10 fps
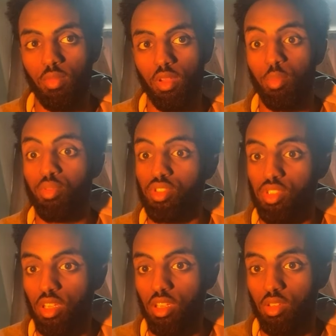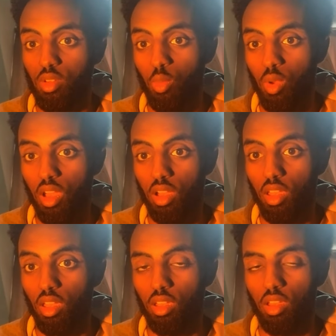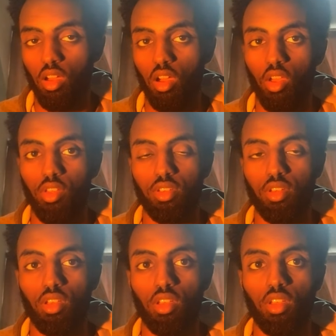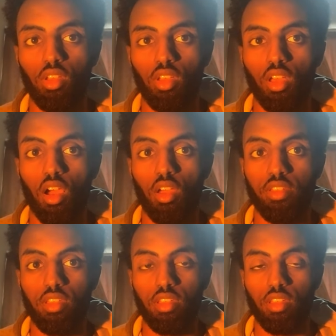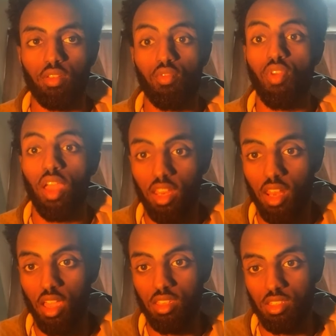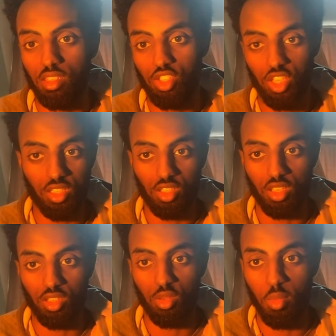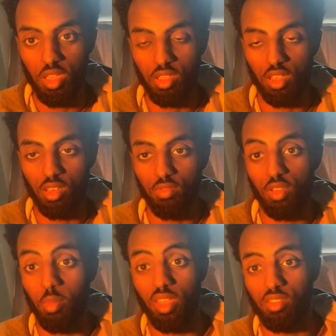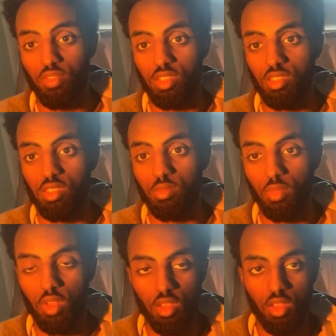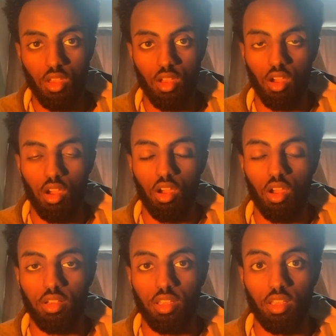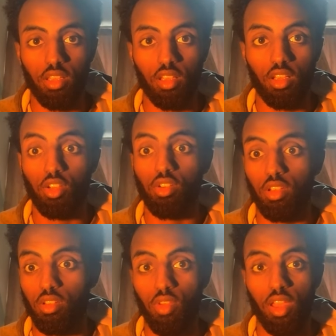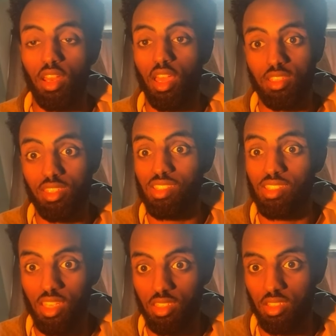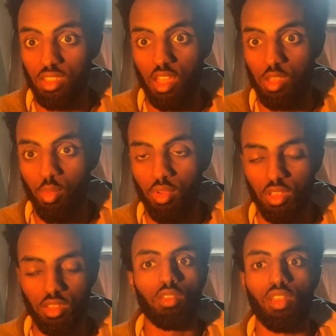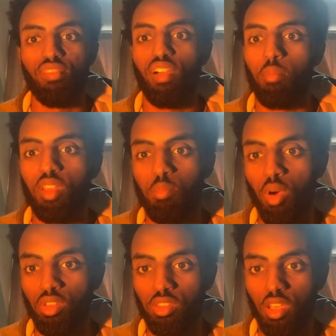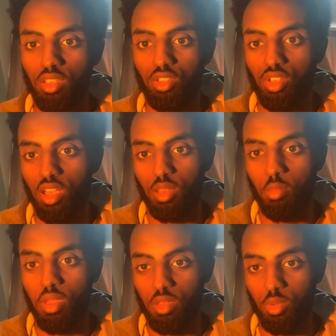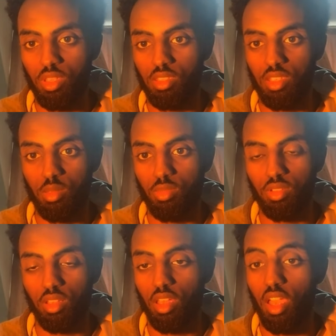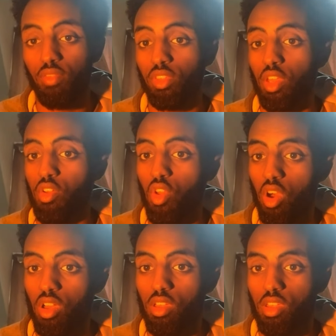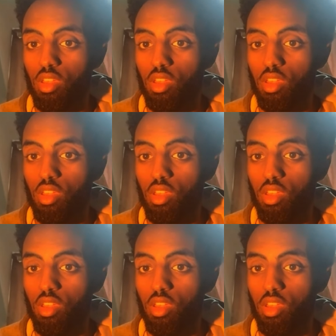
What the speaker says: appreciating your work? Are they recognizing the changes that you're making for the better for the team? Are they recognize the intensity that you bring, the family bond that you're trying to make with the team? If they're not,